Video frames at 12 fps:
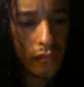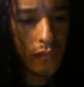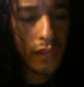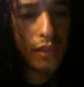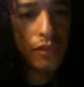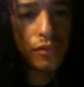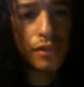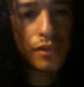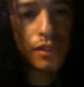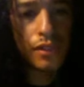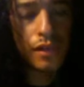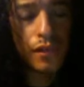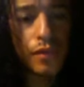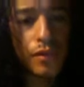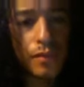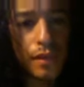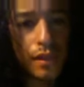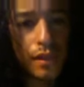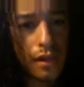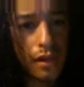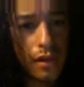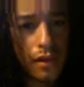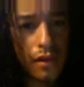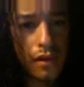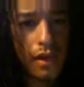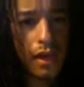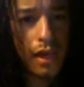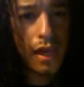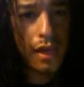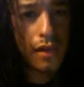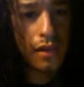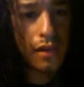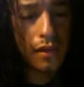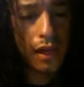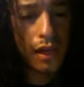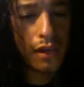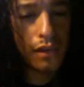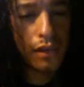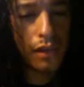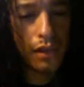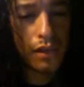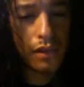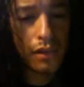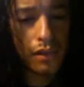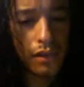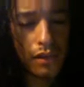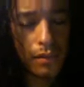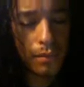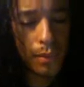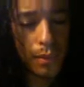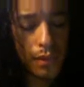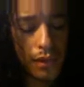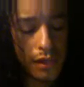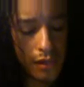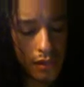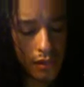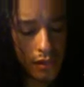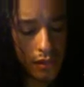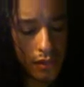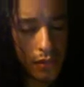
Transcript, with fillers: the intuitions have always been there, and I don't think people are necessarily